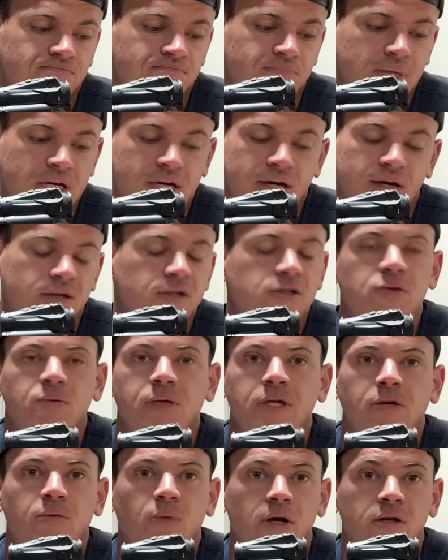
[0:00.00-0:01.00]
because
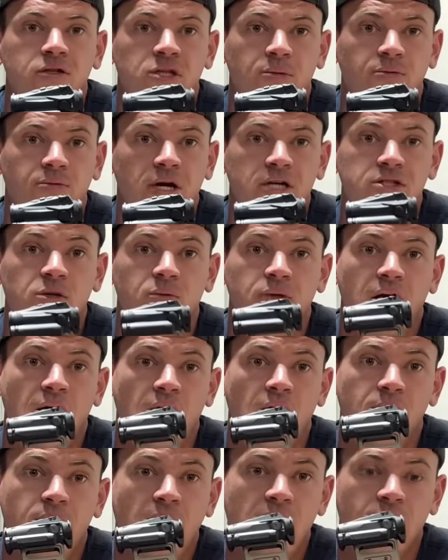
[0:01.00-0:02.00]
when you run a suppressor with
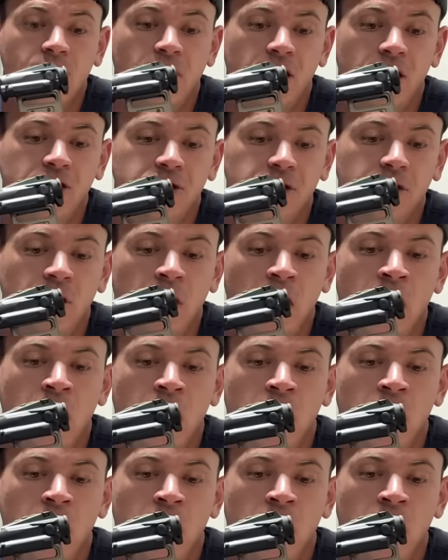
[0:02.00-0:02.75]
high back pressure,